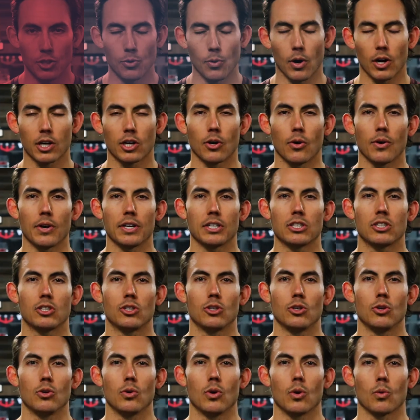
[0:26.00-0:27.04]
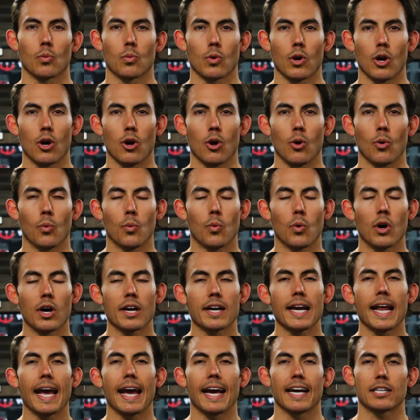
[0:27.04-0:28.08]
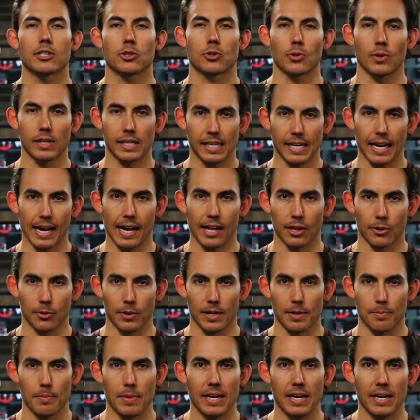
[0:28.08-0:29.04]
you are going to row one extra calorie,